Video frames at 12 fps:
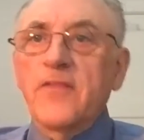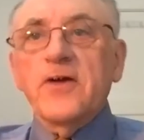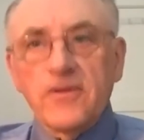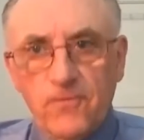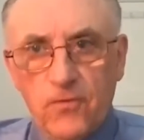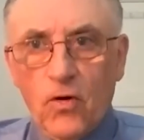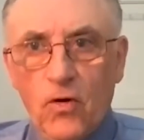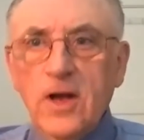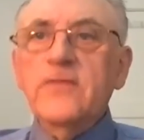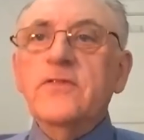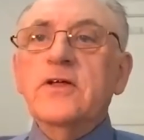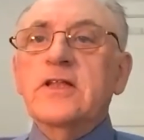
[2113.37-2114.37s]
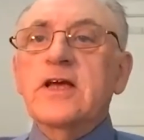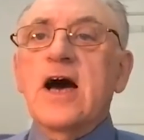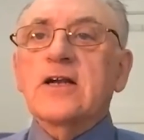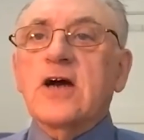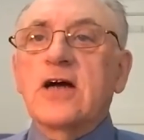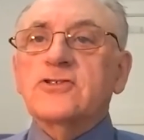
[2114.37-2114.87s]
And therefore,
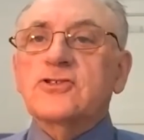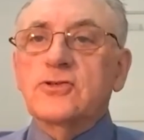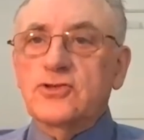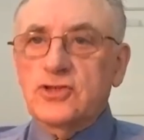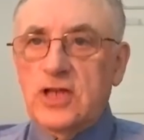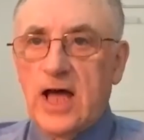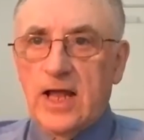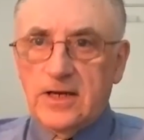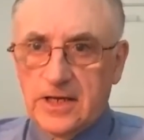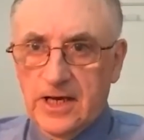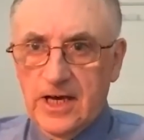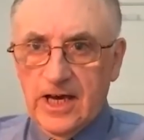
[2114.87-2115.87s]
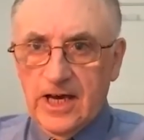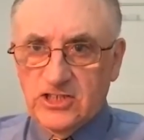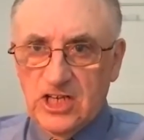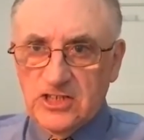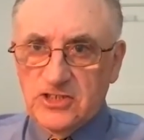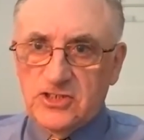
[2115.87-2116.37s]
the unconstitutionality
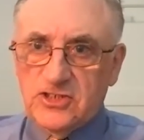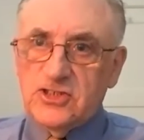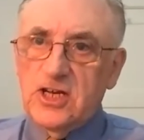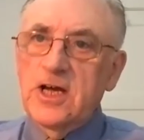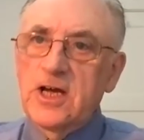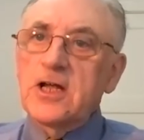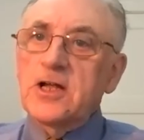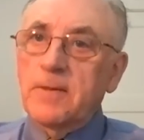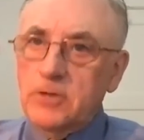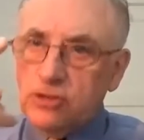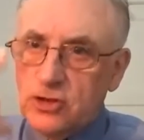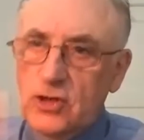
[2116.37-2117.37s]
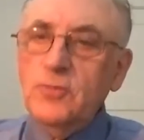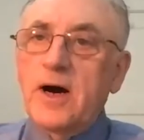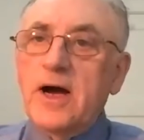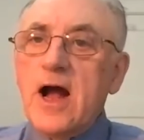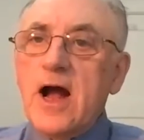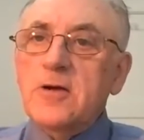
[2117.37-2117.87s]
exists. Number two,
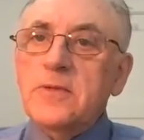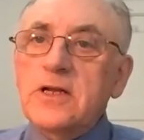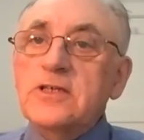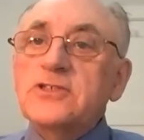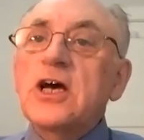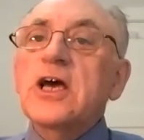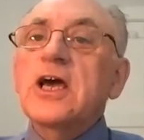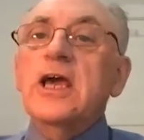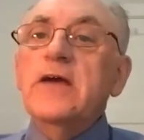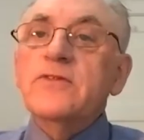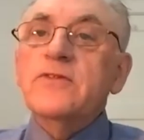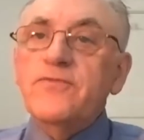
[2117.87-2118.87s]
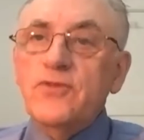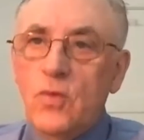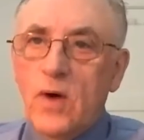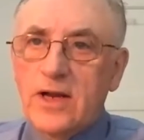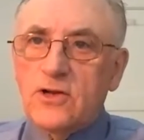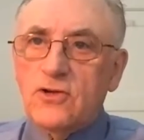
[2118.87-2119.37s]
my argument is, even if you
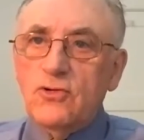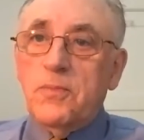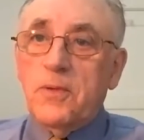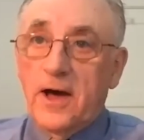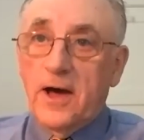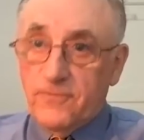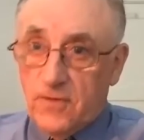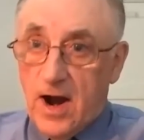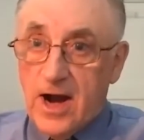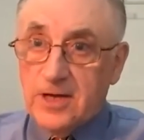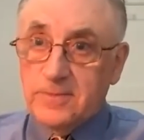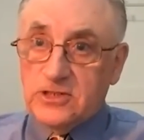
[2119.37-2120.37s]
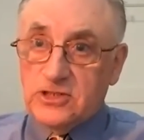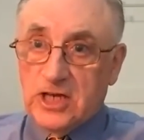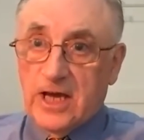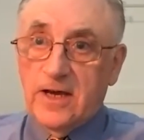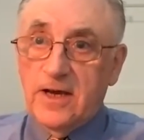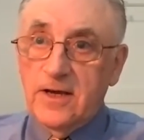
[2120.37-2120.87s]
wanted to apply for argument's
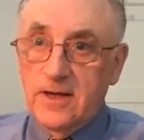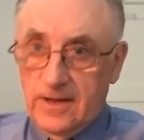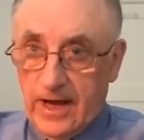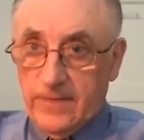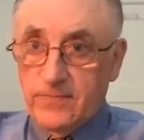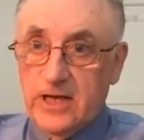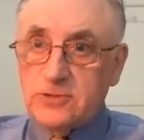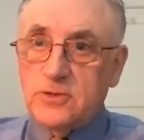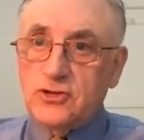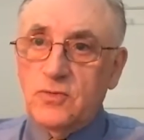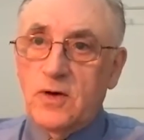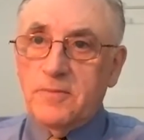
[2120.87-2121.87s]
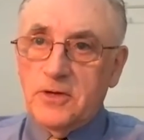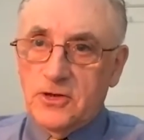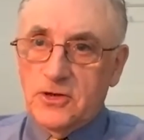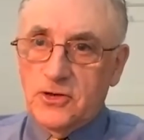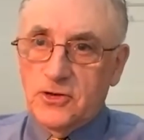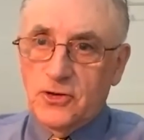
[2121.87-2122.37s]
sake, and that's what you want me
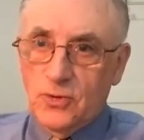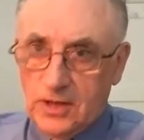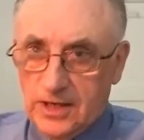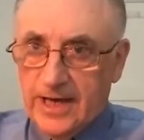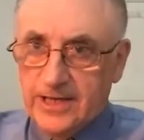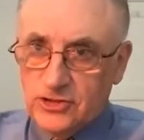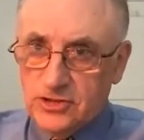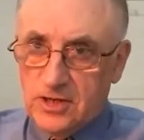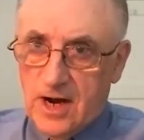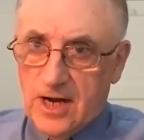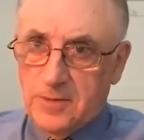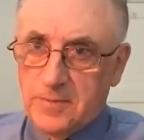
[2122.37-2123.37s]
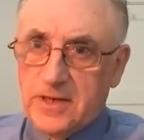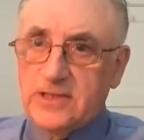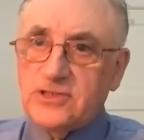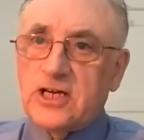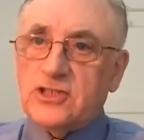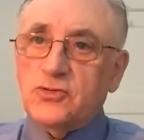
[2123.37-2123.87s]
to do, engage in an
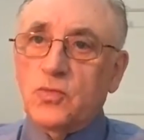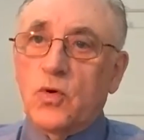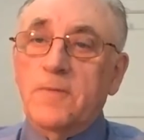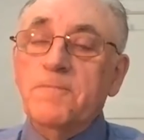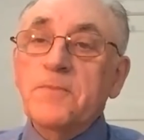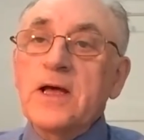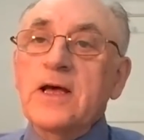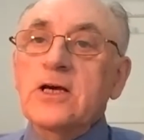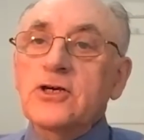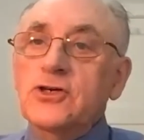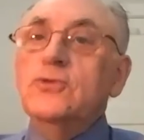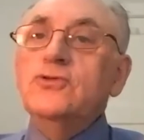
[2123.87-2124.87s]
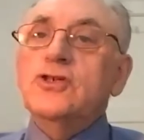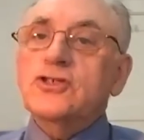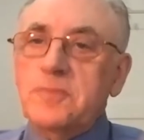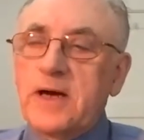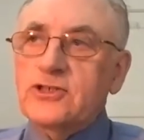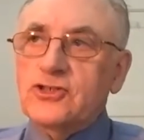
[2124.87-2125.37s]
argument on Section 1, you
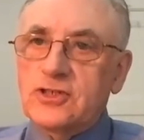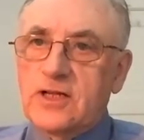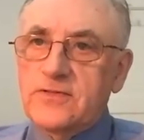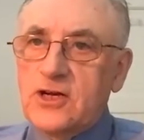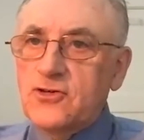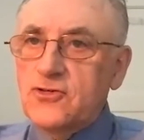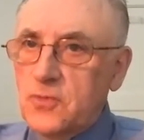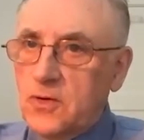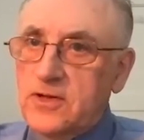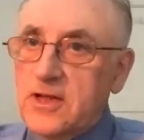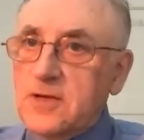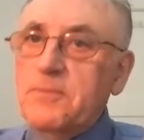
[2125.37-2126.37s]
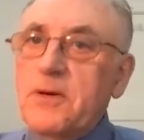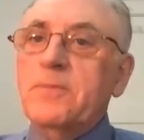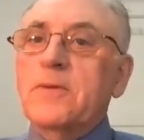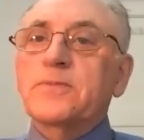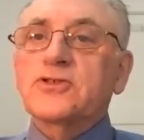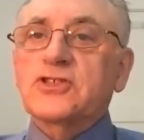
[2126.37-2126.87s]
just mentioned, and this is one of the things
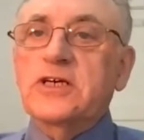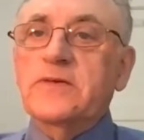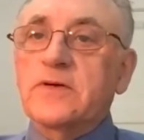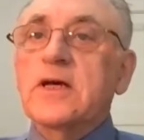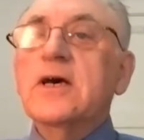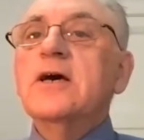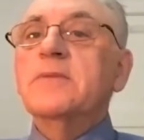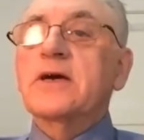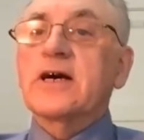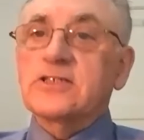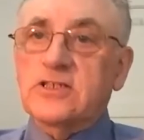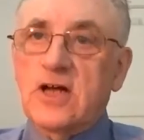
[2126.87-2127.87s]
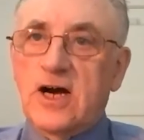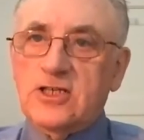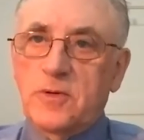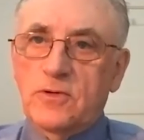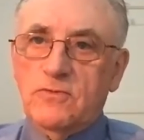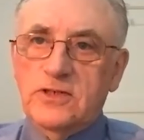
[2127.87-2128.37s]
people perceive it, because it
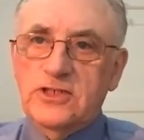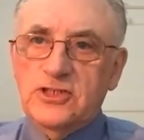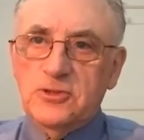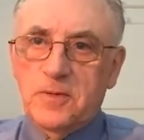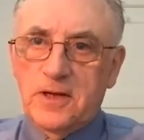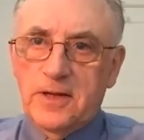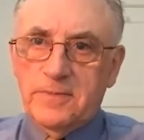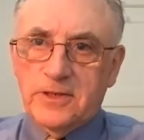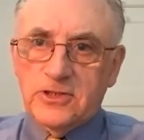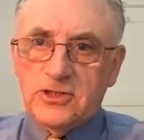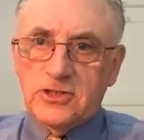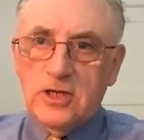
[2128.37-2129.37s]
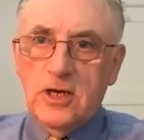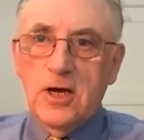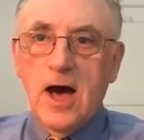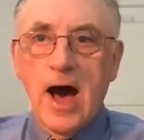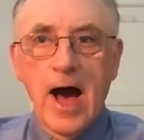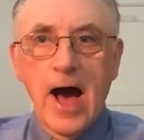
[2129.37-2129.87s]
talks about reasonable limits.
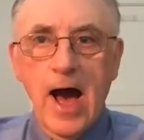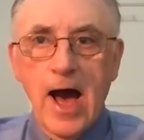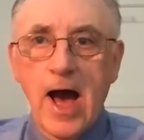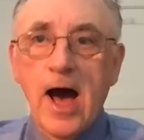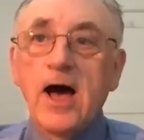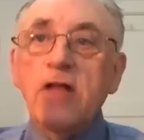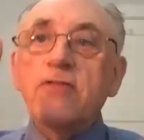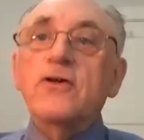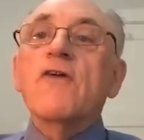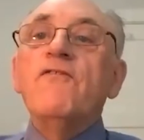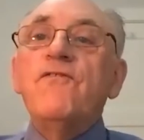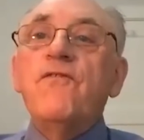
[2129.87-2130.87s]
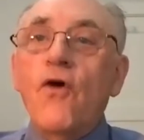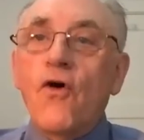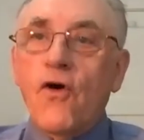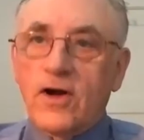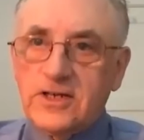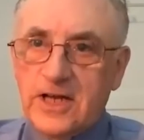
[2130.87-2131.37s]
Ha ha ha, there are
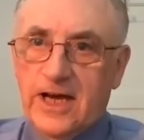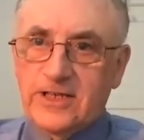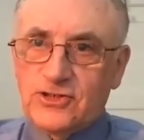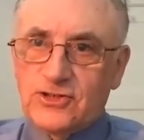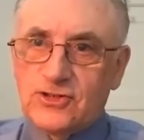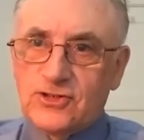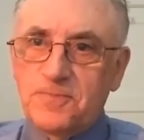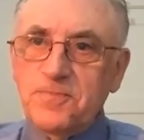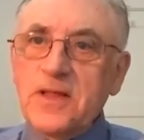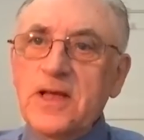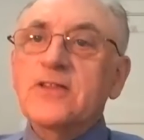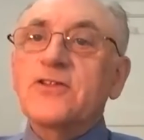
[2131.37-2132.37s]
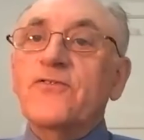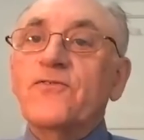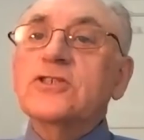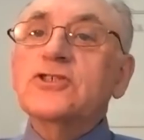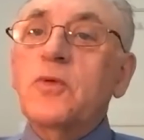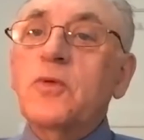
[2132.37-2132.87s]
four tests. The
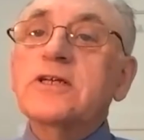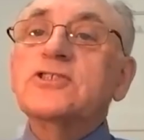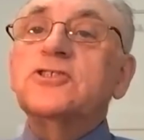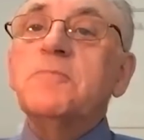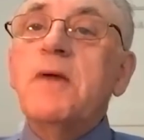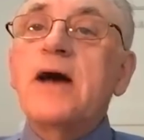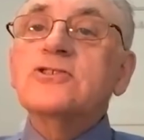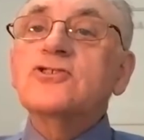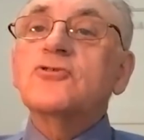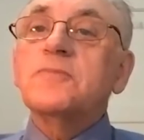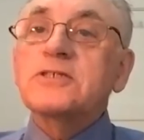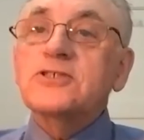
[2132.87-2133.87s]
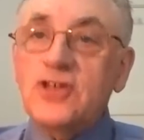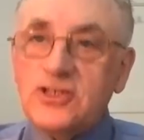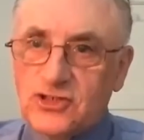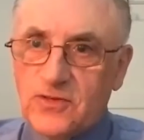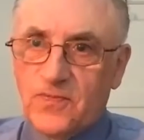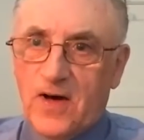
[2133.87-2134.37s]
first one is demonstrably
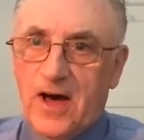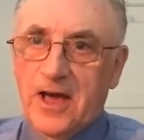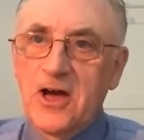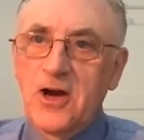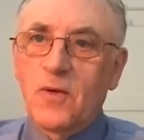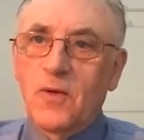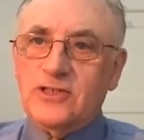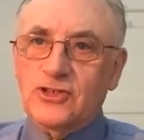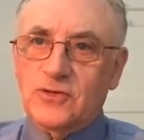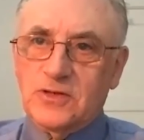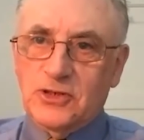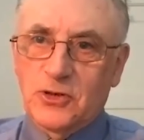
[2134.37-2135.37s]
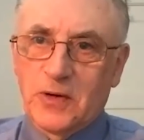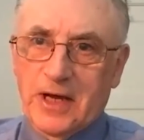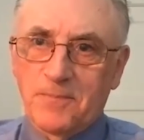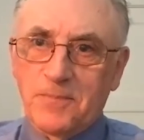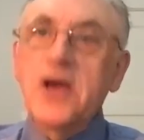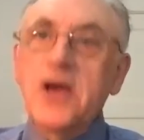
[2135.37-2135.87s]
justify what you're
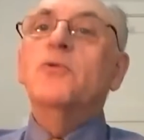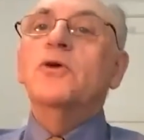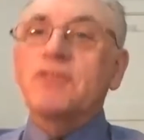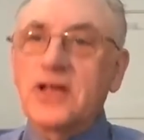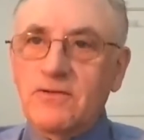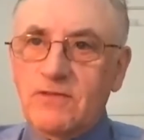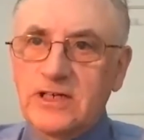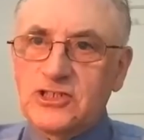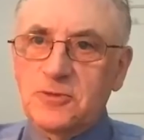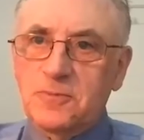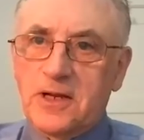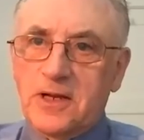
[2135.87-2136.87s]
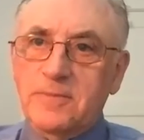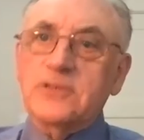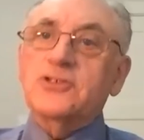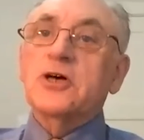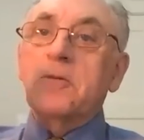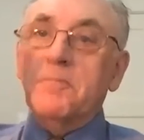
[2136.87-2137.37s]
doing within reasonable
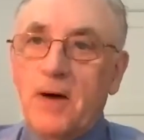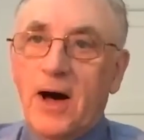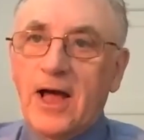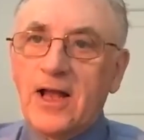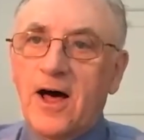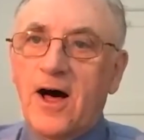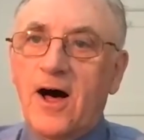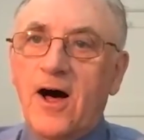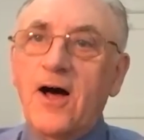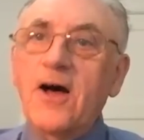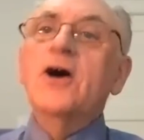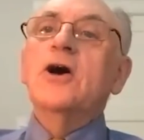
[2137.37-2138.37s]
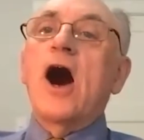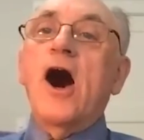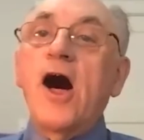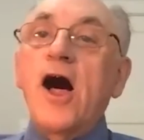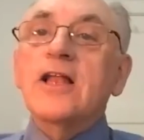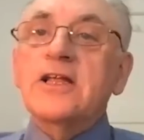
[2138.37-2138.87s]
limits, by law,
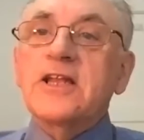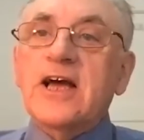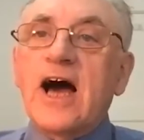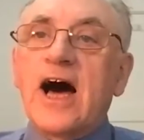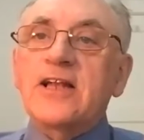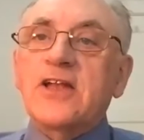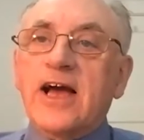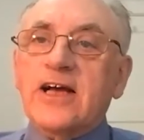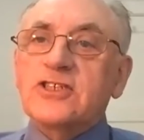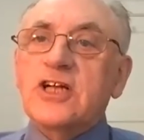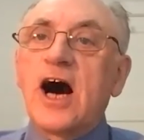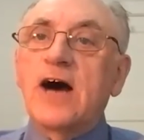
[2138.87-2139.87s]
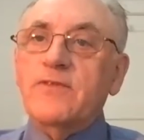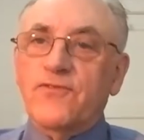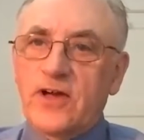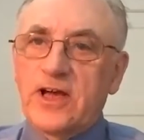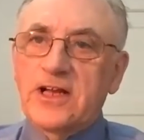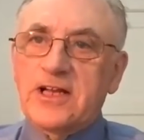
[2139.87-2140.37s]
all in the context of a
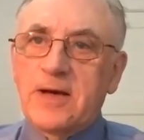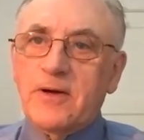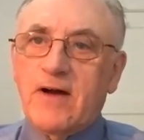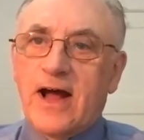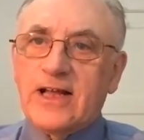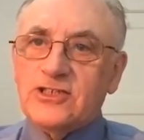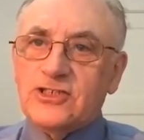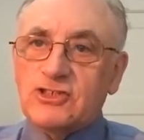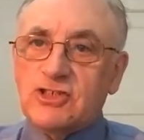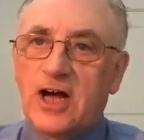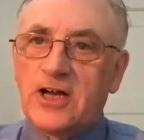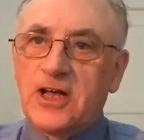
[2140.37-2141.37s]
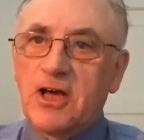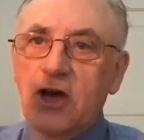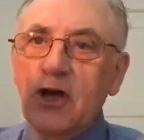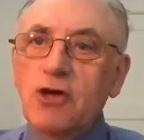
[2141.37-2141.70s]
free and democratic society.